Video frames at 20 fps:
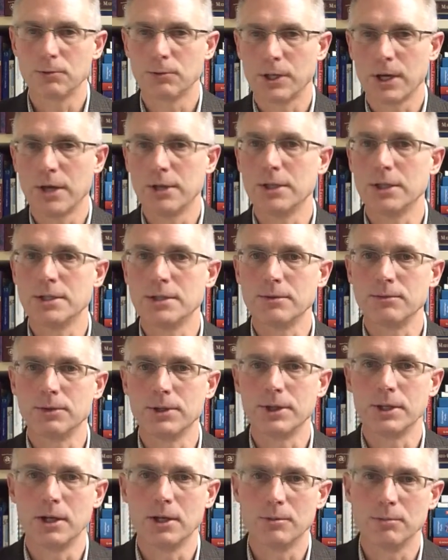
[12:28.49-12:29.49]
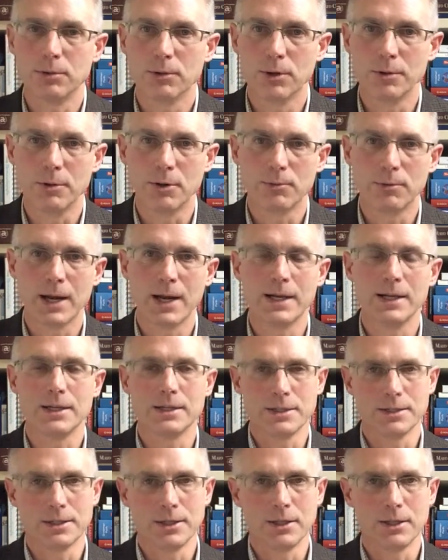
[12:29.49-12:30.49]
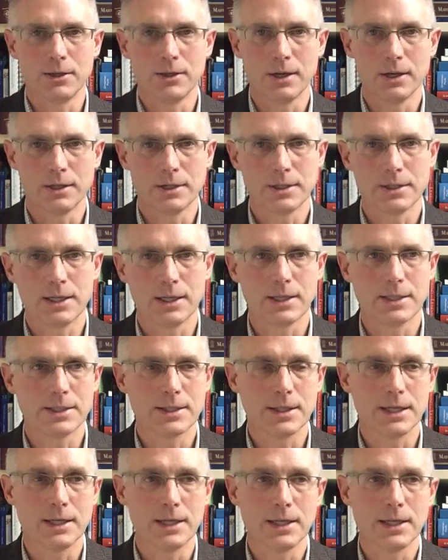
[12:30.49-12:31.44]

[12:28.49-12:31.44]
regardless of what the unemployment rate is in the United States,